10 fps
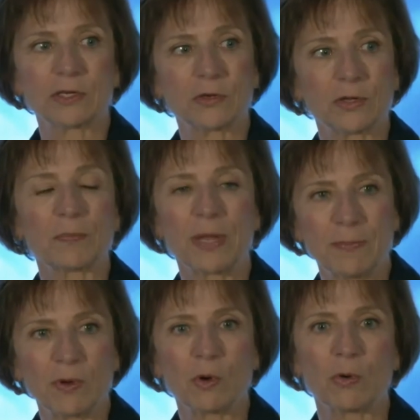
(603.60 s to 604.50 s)
to the
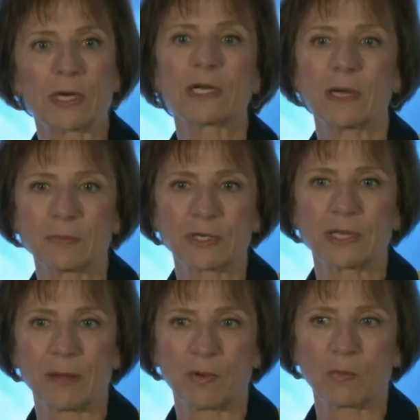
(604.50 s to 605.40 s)
people who had come to
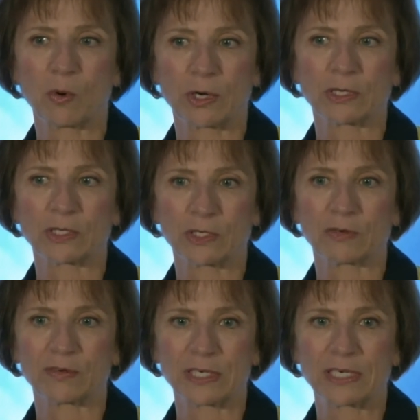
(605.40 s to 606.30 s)
that memorial
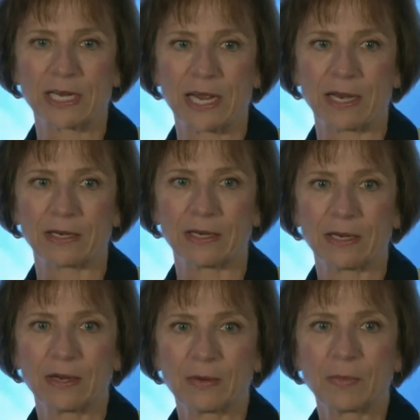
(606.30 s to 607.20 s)
service today
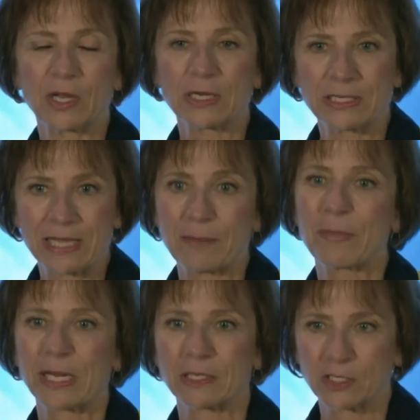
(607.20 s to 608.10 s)
because they
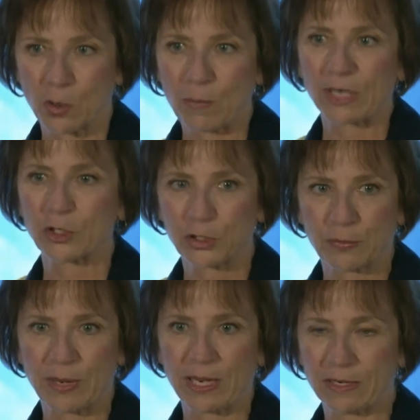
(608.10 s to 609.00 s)
meant so much to
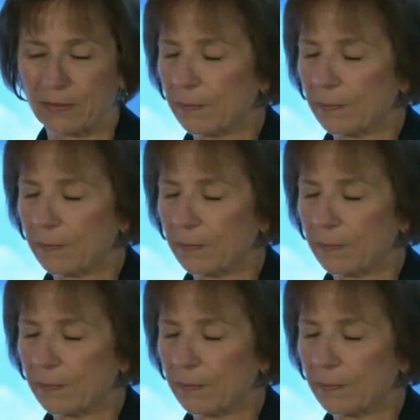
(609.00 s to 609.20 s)
me.